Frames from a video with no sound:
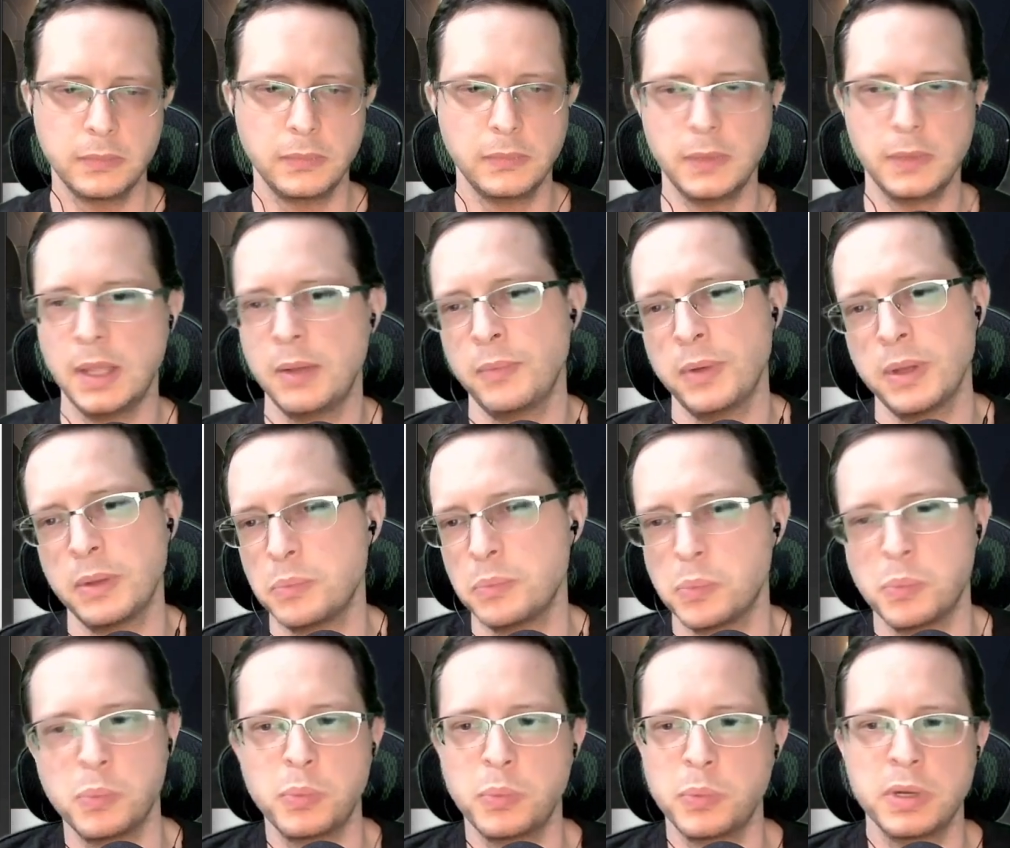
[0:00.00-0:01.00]
And we
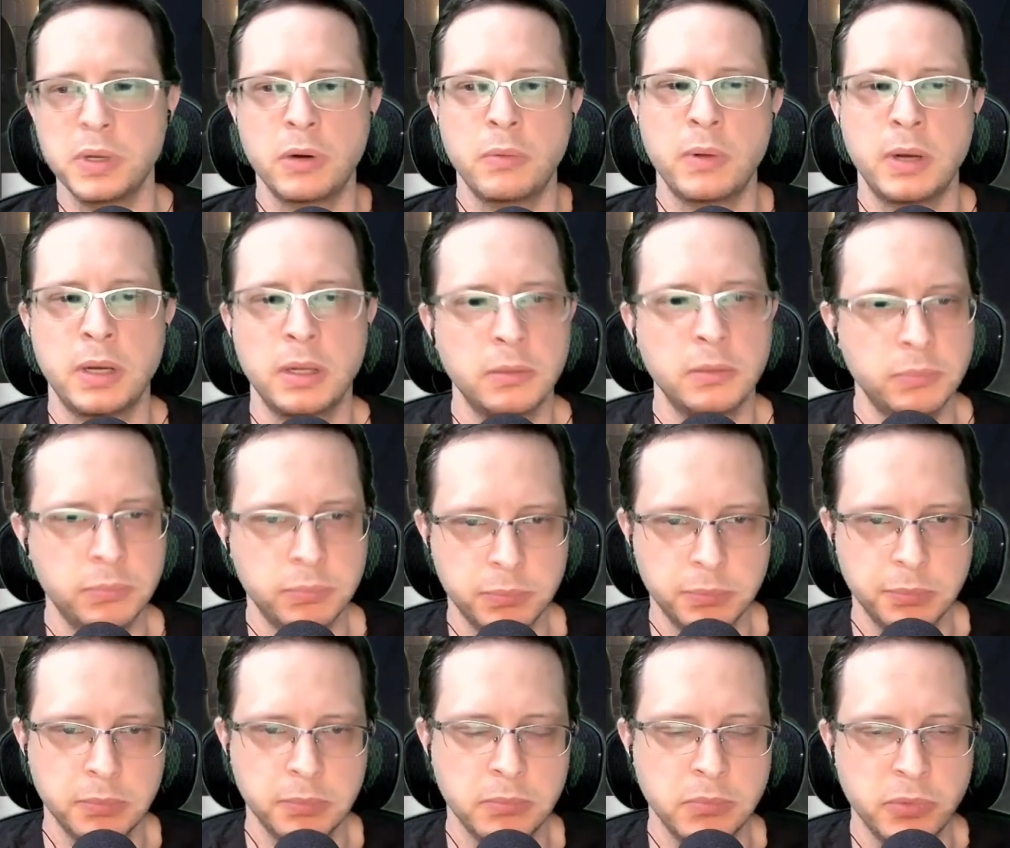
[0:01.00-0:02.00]
don't want to
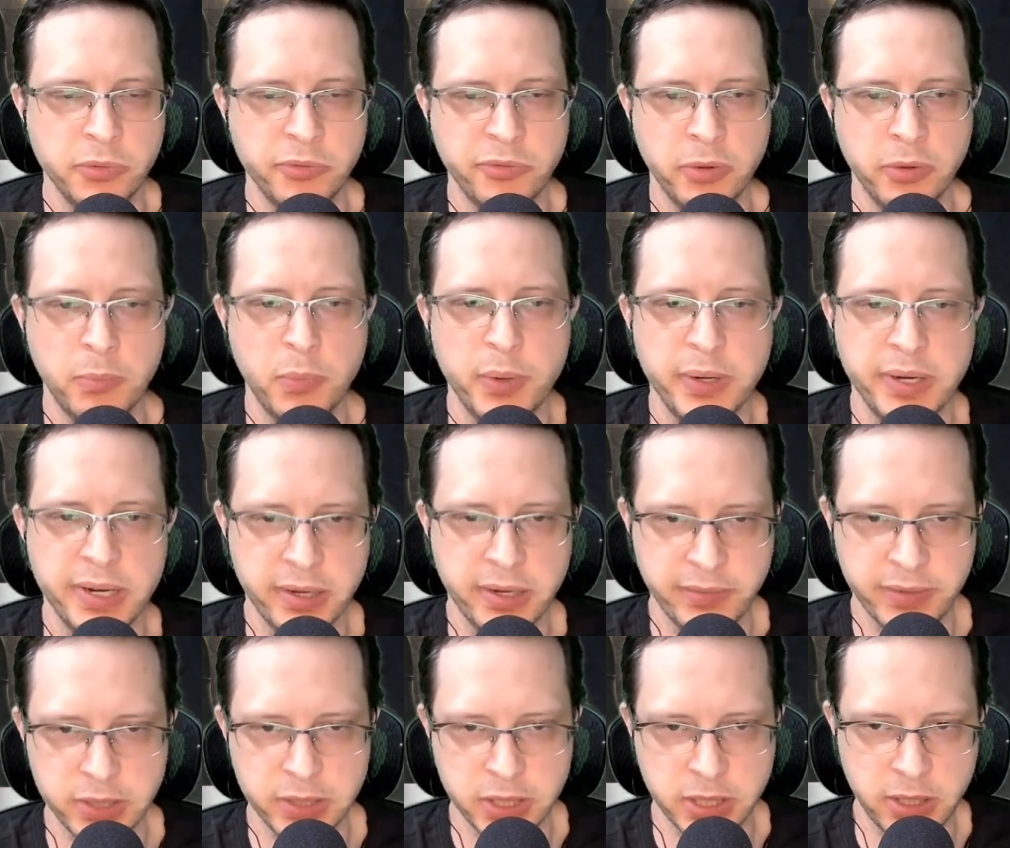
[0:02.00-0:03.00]
move our point out of
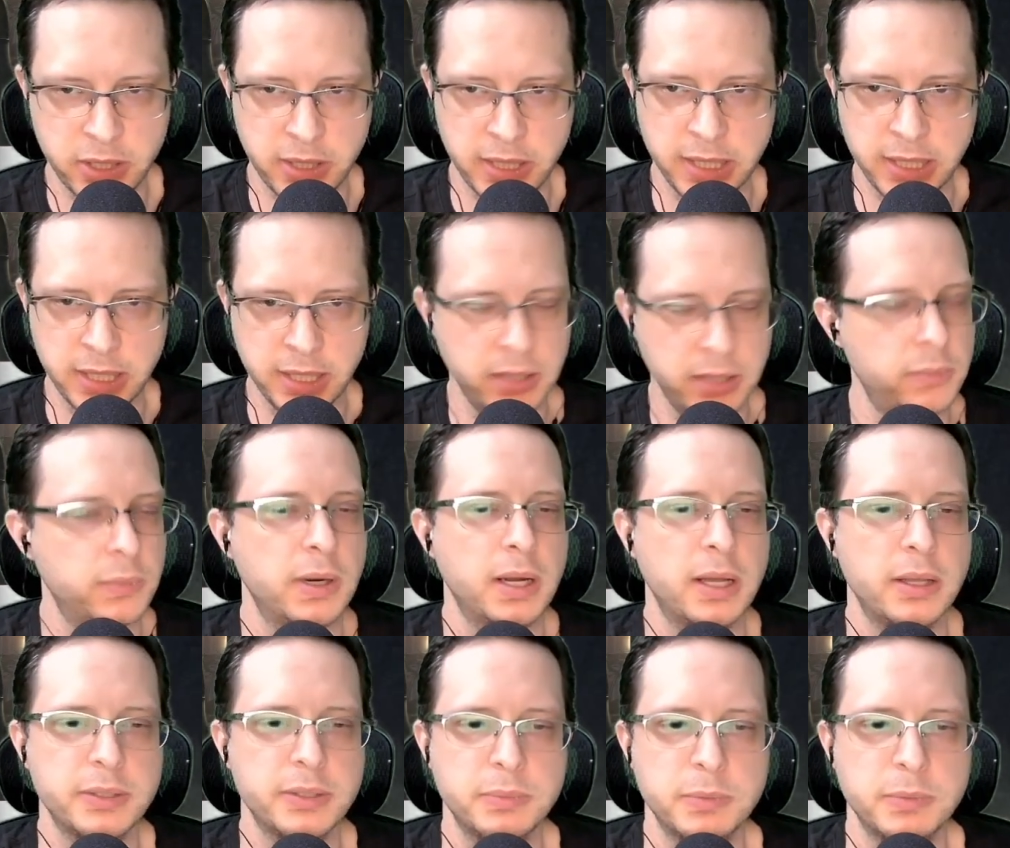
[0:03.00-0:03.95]
engineering into anywhere else.